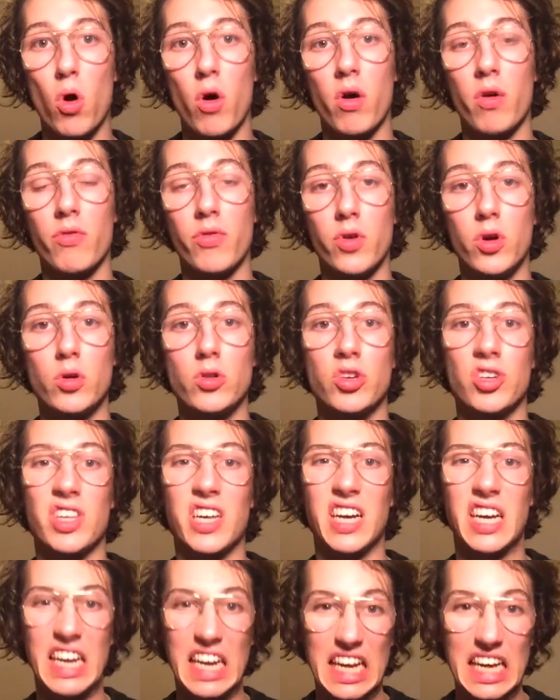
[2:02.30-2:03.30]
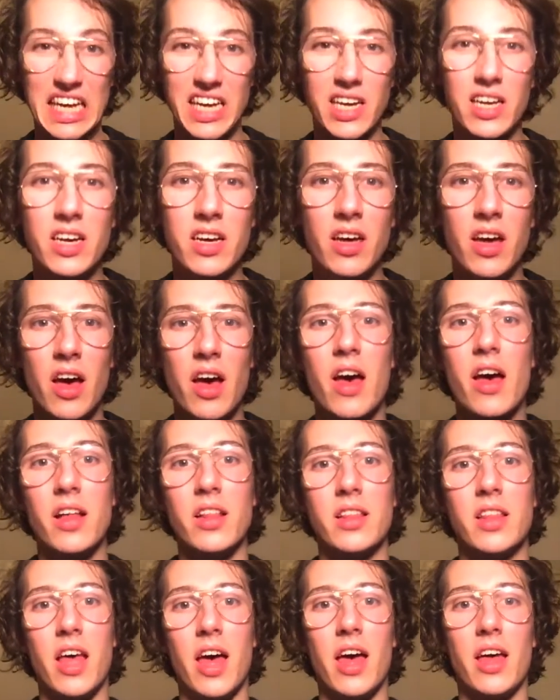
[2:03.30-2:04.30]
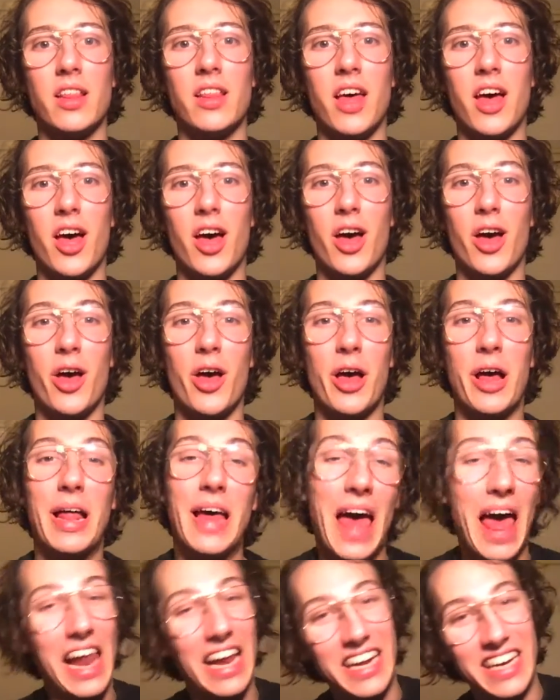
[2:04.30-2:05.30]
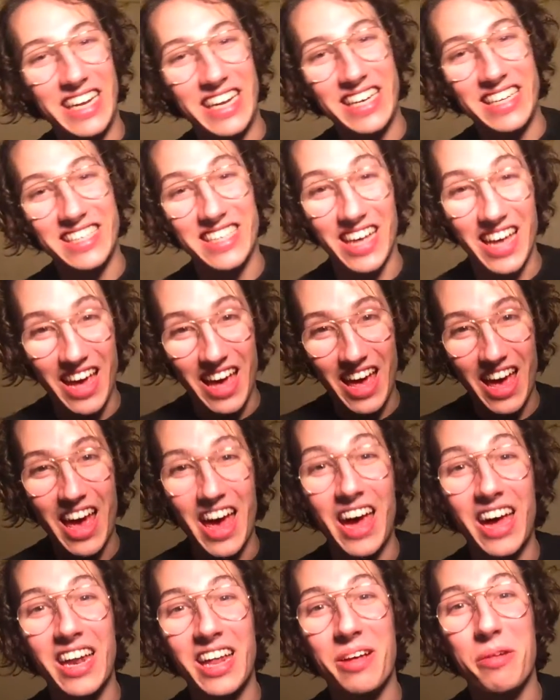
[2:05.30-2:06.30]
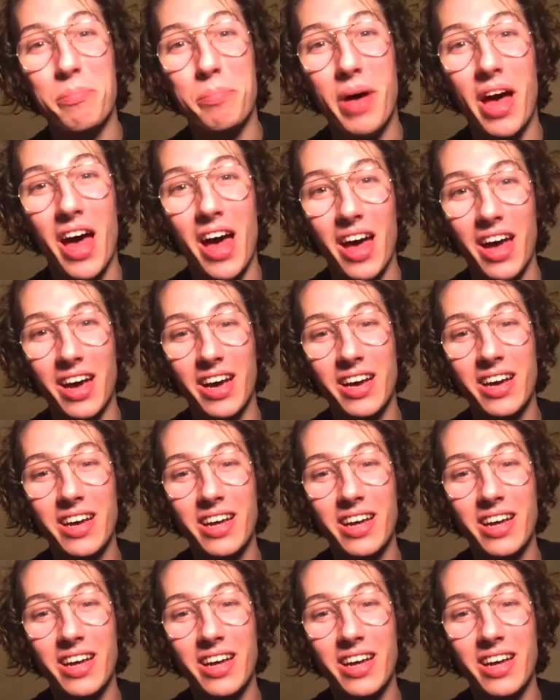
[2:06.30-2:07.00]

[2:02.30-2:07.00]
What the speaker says: a future technique than LEDs in a bag.